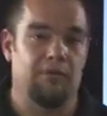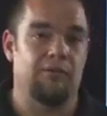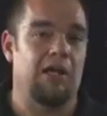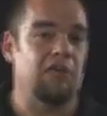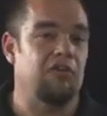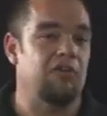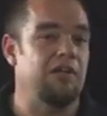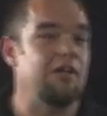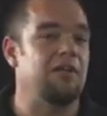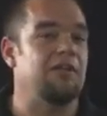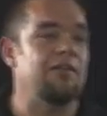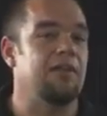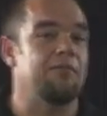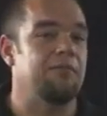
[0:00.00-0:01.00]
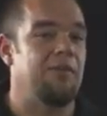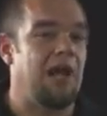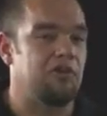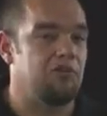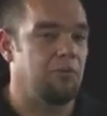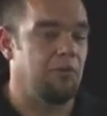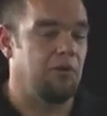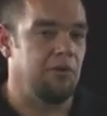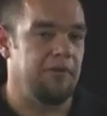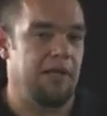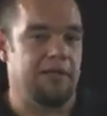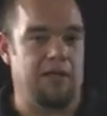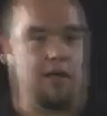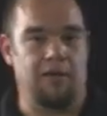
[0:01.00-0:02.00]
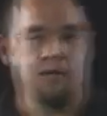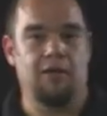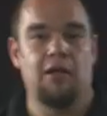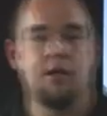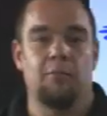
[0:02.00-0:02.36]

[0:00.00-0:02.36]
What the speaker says: I've not seen anything factual on that yet,